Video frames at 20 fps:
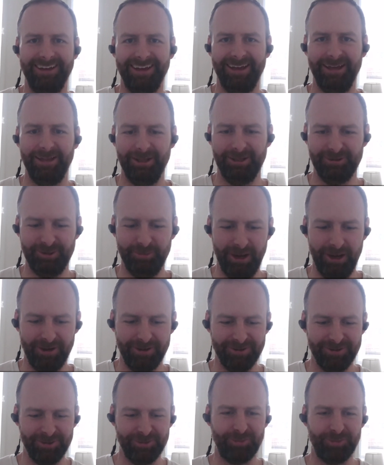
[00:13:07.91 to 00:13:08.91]
and that's about
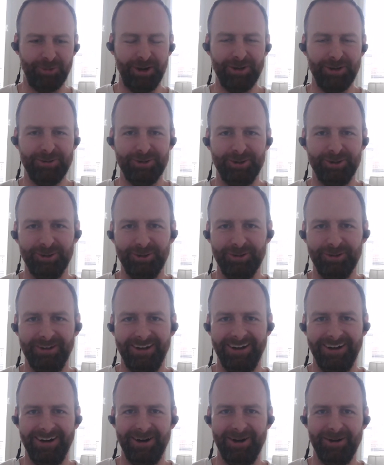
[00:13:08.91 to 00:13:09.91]
as inspirational
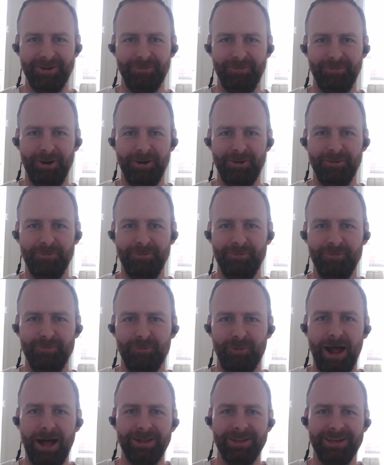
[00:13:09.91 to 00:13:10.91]
a
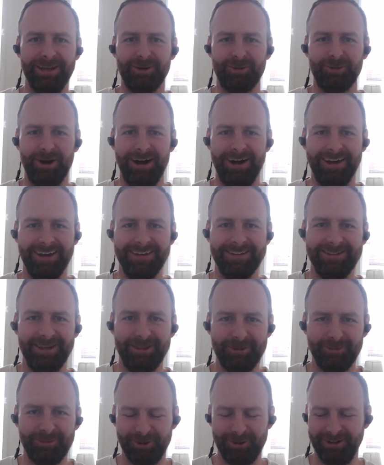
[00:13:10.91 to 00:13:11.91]
rallying cry as I
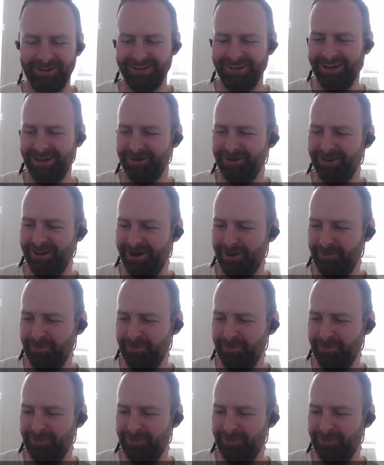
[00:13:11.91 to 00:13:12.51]
think we're going to get,